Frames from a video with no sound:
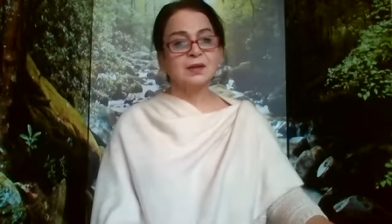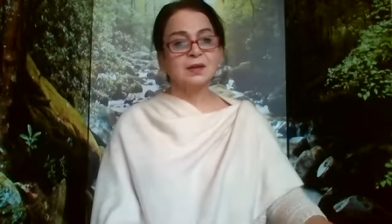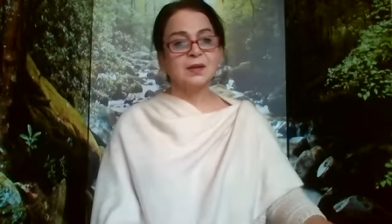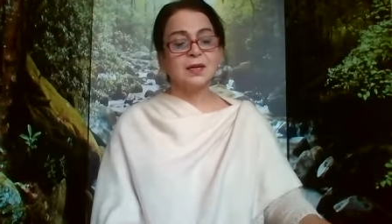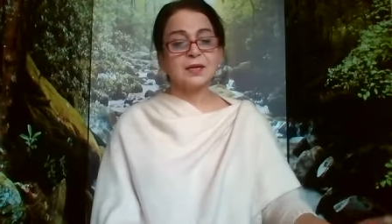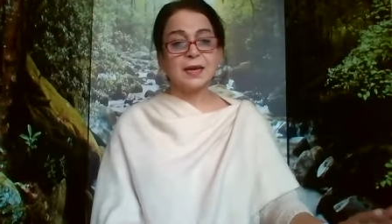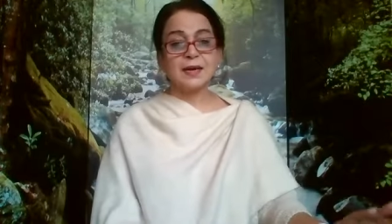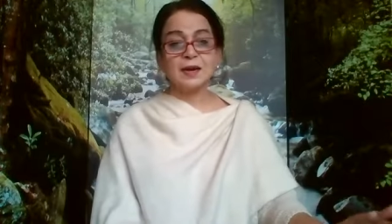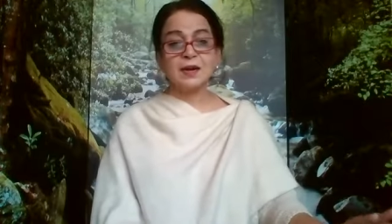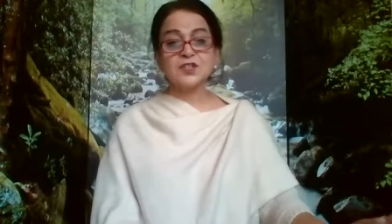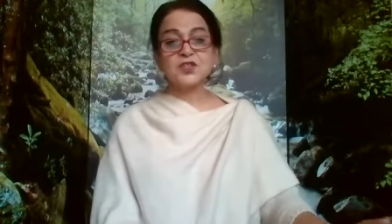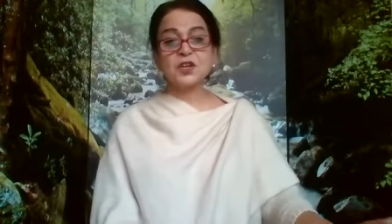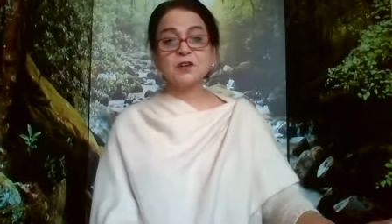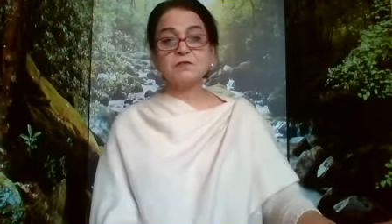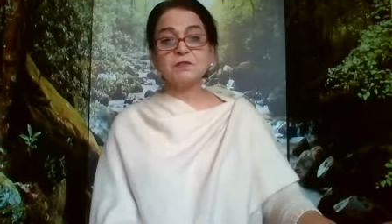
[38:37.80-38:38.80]
It cannot
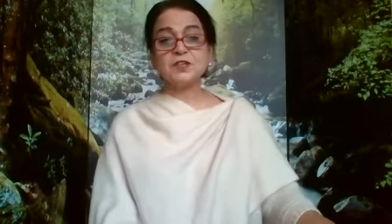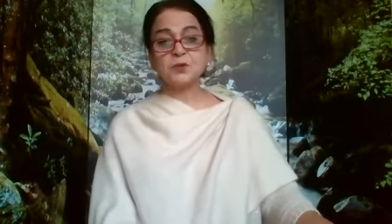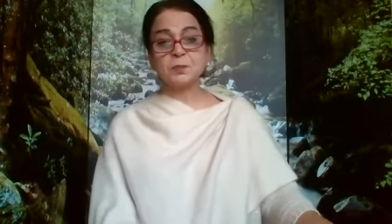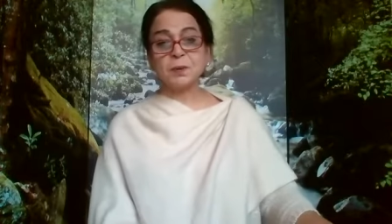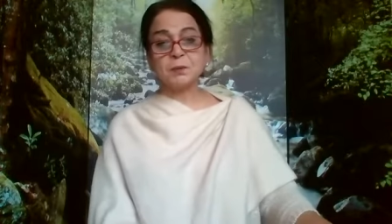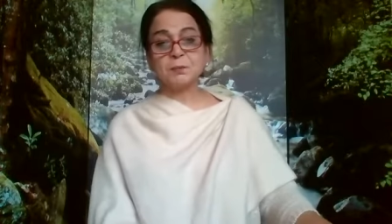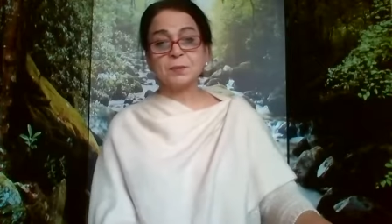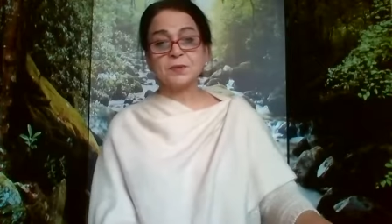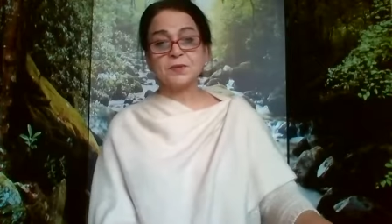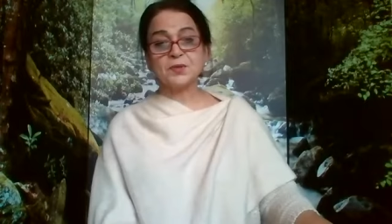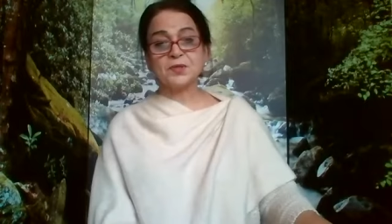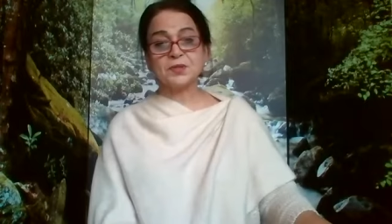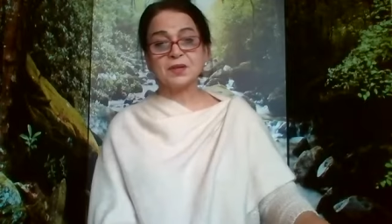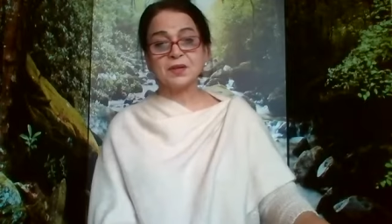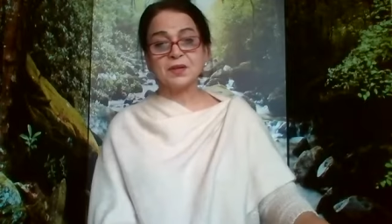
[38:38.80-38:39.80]
serve its
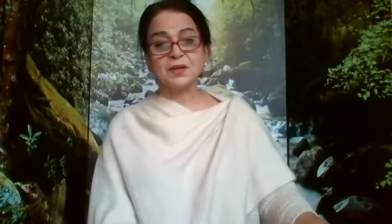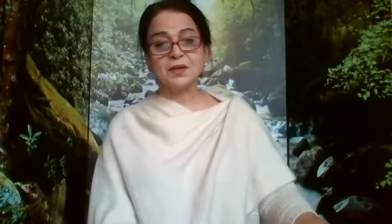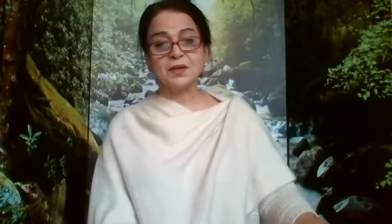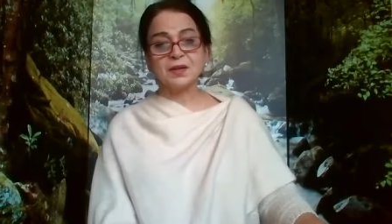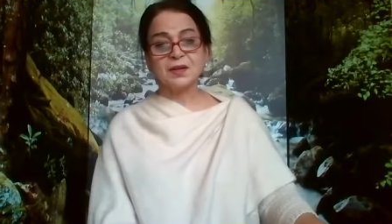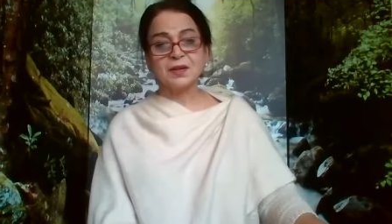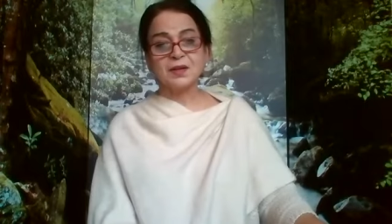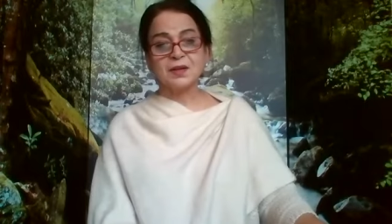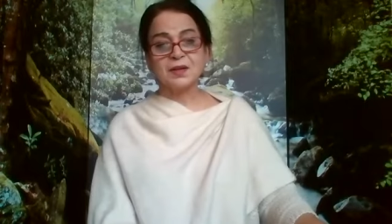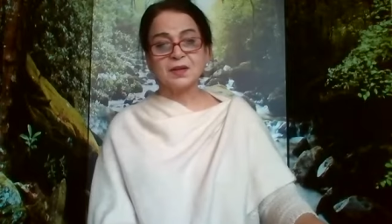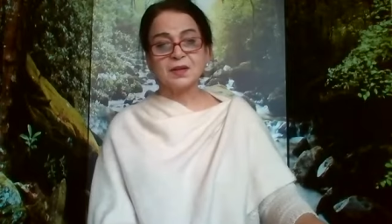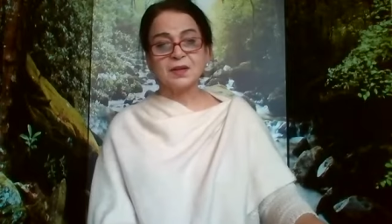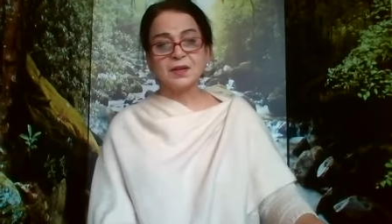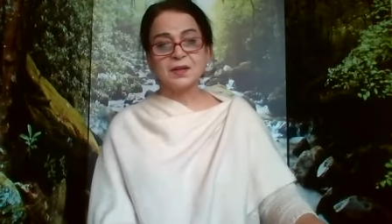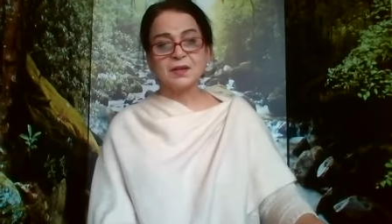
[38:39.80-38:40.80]
purpose.
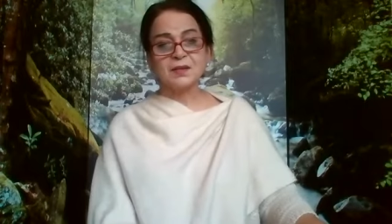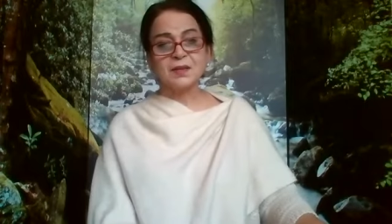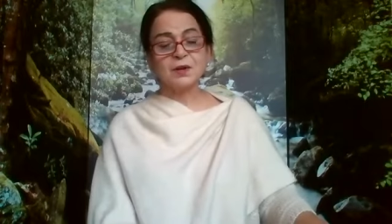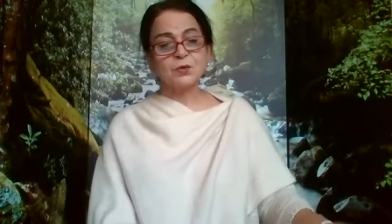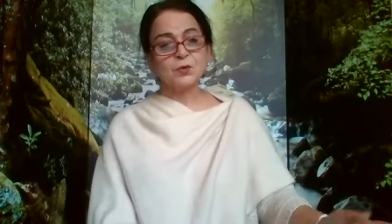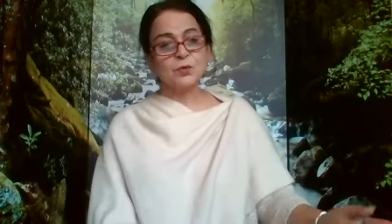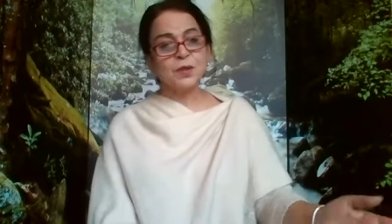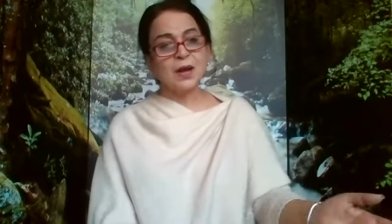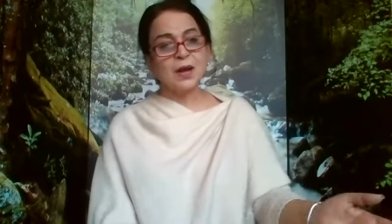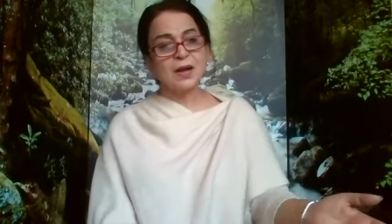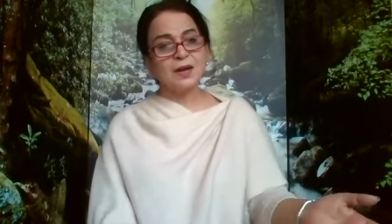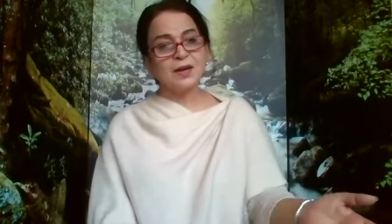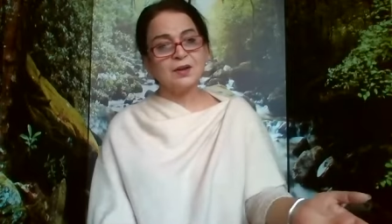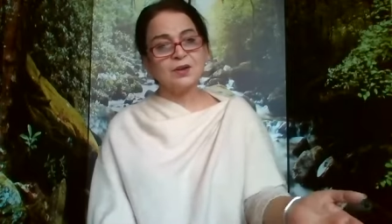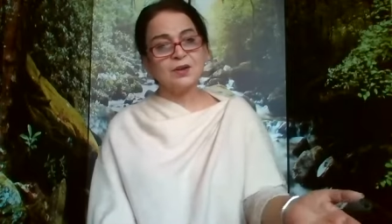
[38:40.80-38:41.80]
That
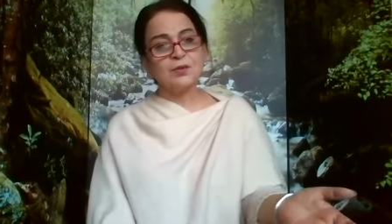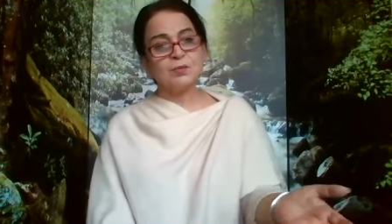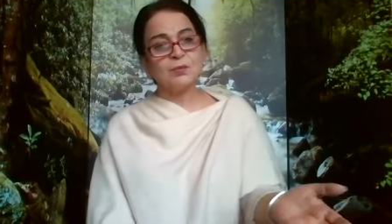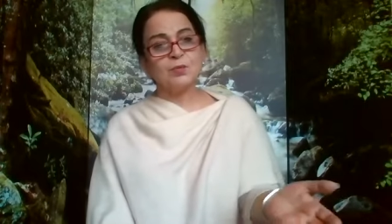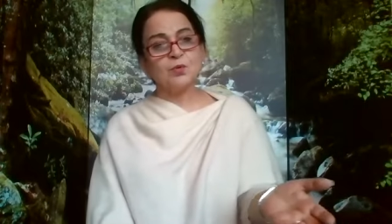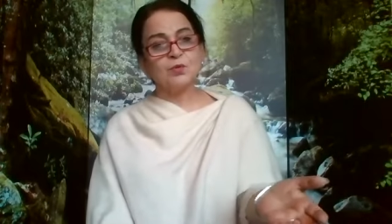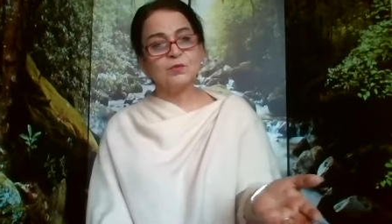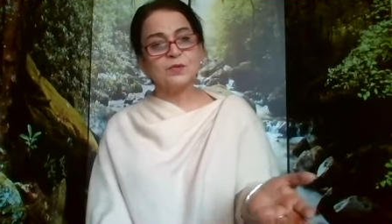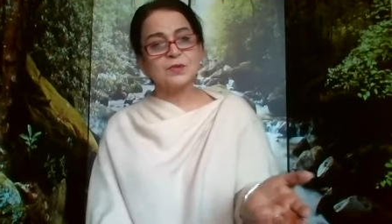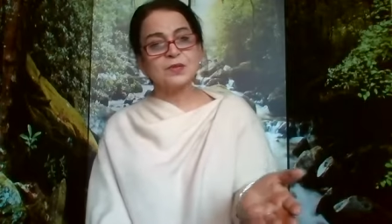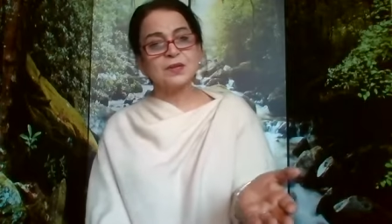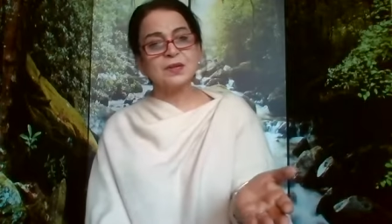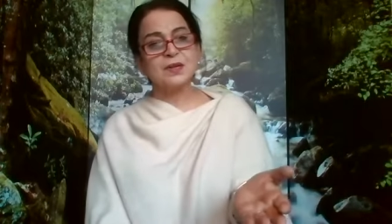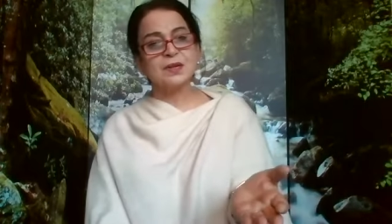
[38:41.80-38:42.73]
udan moves,